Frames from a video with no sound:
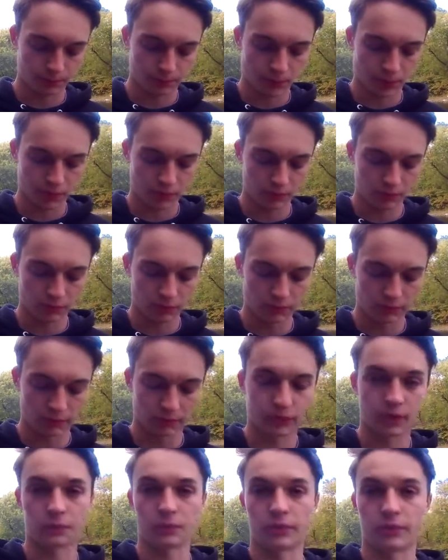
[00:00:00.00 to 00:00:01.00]
probably one of
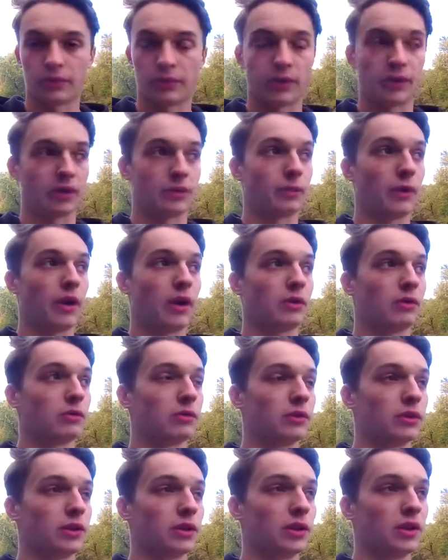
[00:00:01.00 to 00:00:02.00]
the simplest things. It's
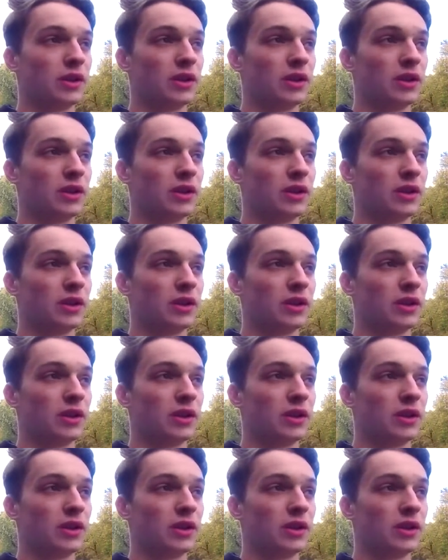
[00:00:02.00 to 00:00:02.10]
probably